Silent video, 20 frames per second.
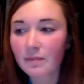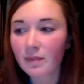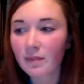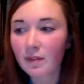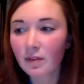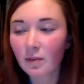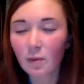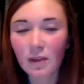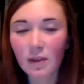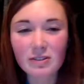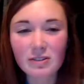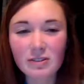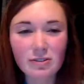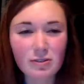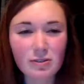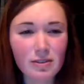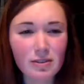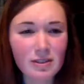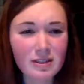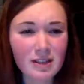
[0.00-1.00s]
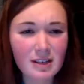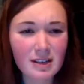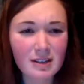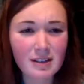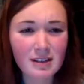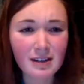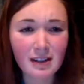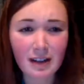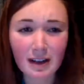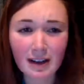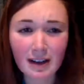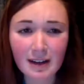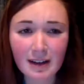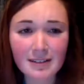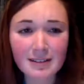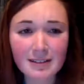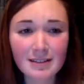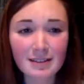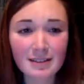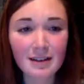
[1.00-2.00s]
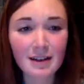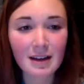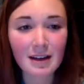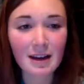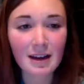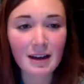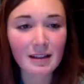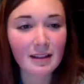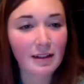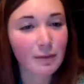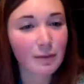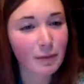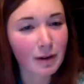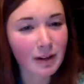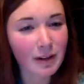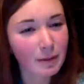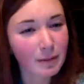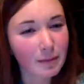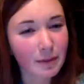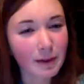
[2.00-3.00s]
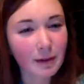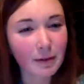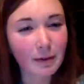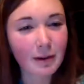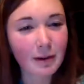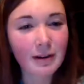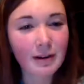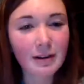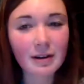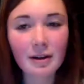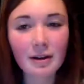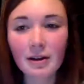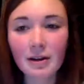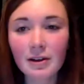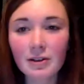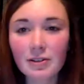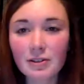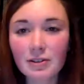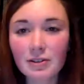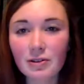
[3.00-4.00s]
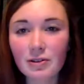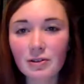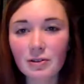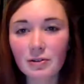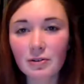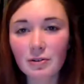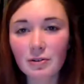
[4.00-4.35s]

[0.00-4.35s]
let's do this as a class and then work in peer work. So